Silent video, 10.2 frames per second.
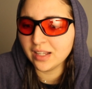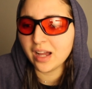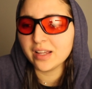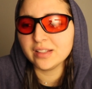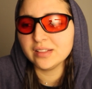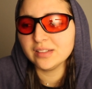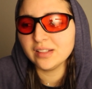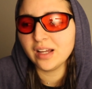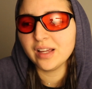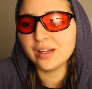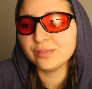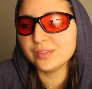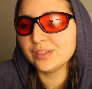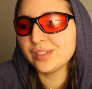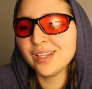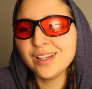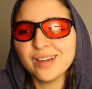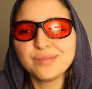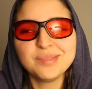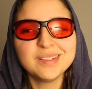I haven't
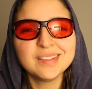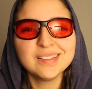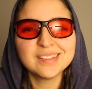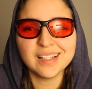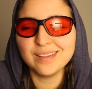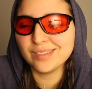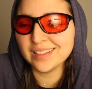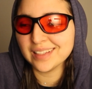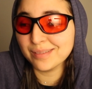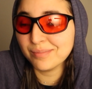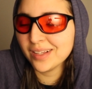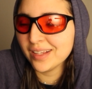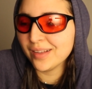I've been saving them